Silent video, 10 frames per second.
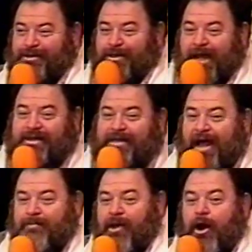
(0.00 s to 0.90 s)
So next
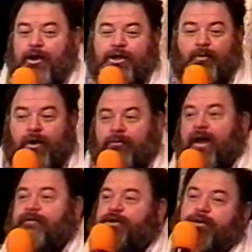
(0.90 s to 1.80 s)
time they argue, well,
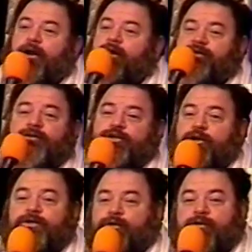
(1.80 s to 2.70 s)
Rob, you know, because those
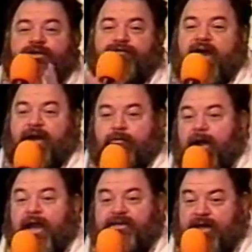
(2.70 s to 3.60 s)
Jews crucified
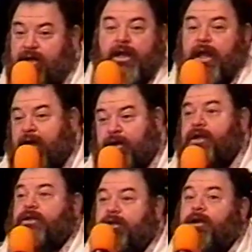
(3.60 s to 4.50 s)
Christ, and
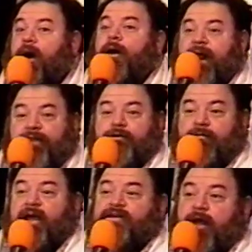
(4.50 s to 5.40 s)
and the Lord had to
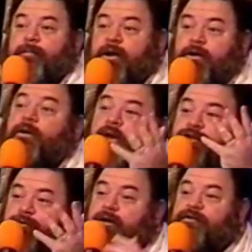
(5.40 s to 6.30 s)
raise up a new
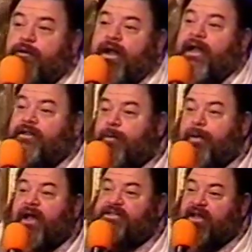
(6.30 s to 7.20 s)
Israel, so he got the
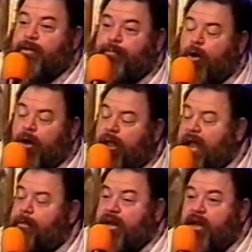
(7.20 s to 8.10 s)
apostate Paul,
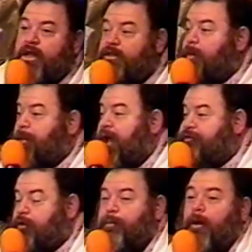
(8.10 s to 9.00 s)
I mean, the
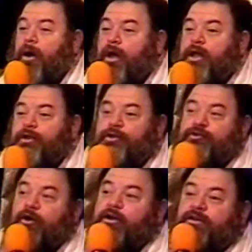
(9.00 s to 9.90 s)
apostle Paul, to
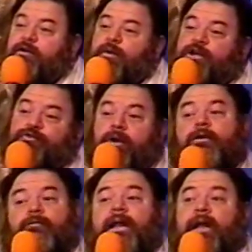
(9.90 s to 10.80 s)
start the new
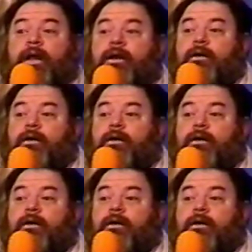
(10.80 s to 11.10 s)
Israel. Really?